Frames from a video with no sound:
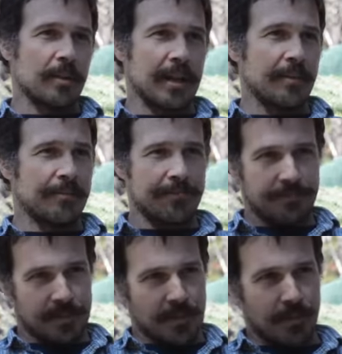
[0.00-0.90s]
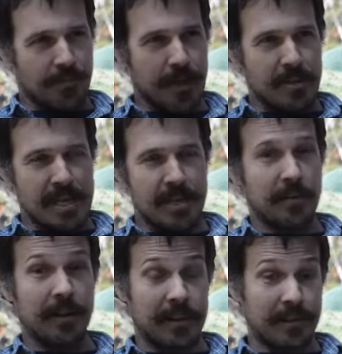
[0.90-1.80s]
Like if I'm in need,
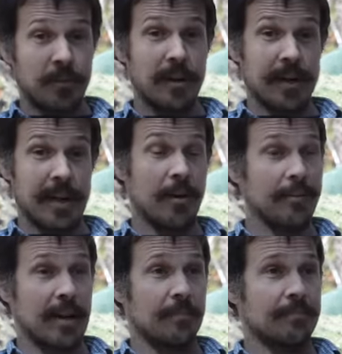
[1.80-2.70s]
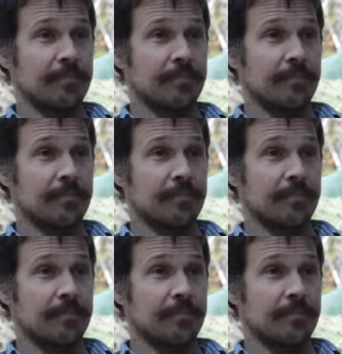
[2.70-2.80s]
like right now I've got